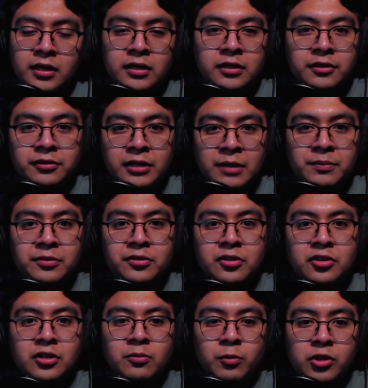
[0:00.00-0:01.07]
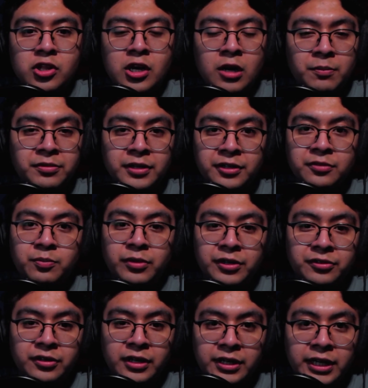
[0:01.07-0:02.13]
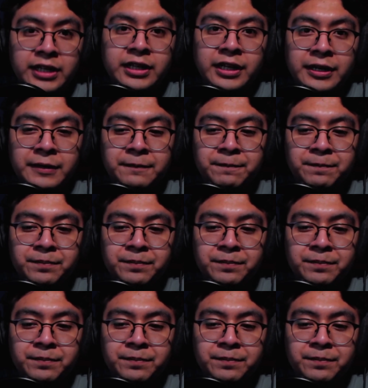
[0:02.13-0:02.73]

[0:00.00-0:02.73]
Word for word: This composition which helps express an idea